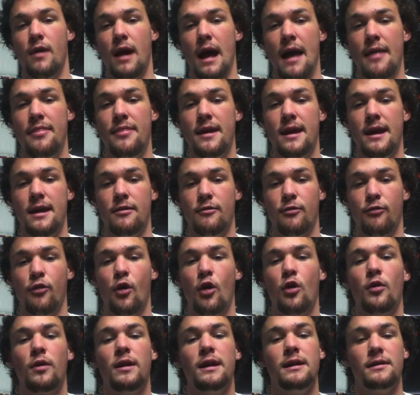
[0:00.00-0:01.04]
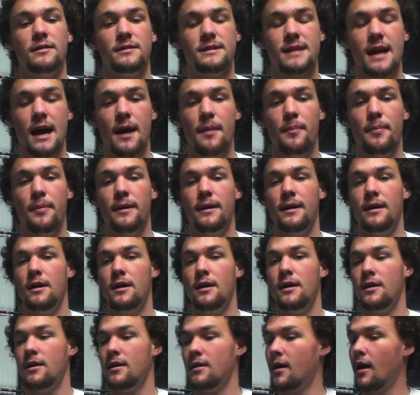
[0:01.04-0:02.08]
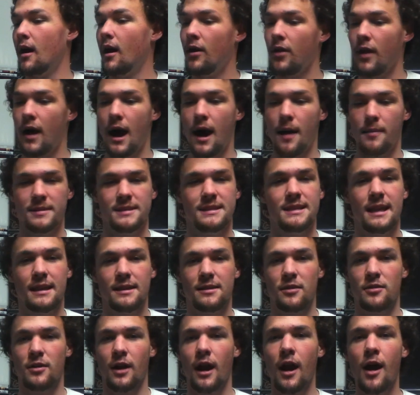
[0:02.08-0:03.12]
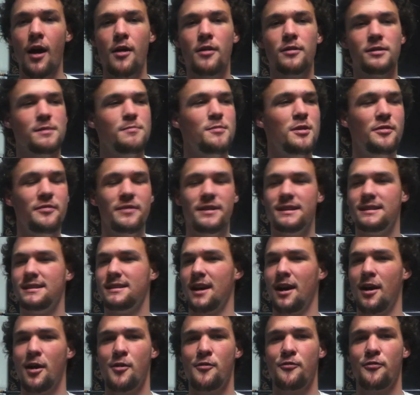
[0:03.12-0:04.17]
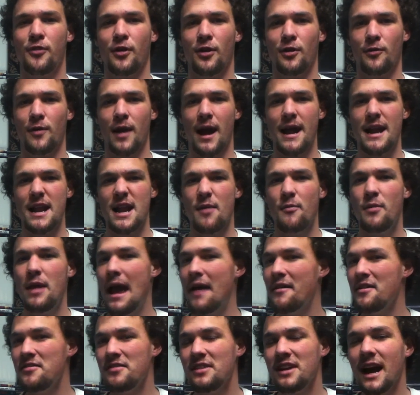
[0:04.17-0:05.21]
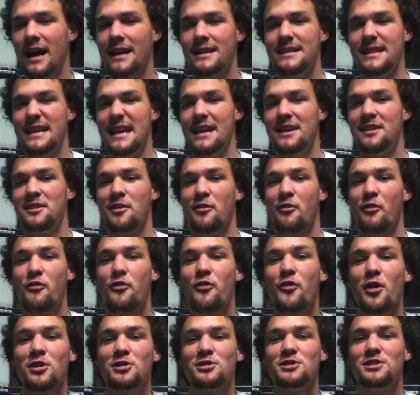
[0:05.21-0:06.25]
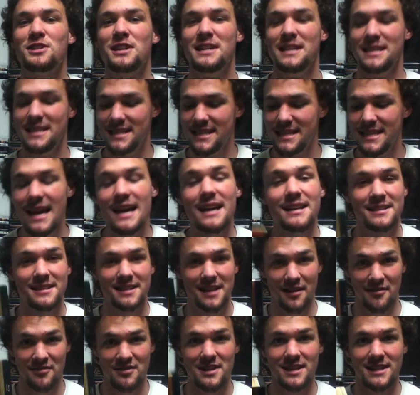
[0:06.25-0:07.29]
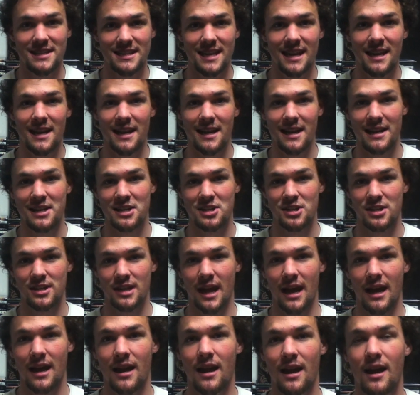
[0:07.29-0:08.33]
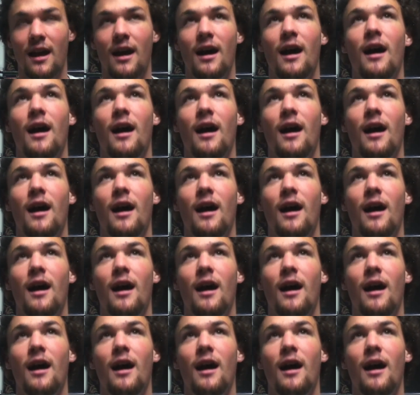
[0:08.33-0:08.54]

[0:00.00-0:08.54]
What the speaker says: And then Frodo heals up. All the hobbits get there, you're like, oh, the movie's over, right? We haven't even gotten to the end of the first disc of the extended edition yet.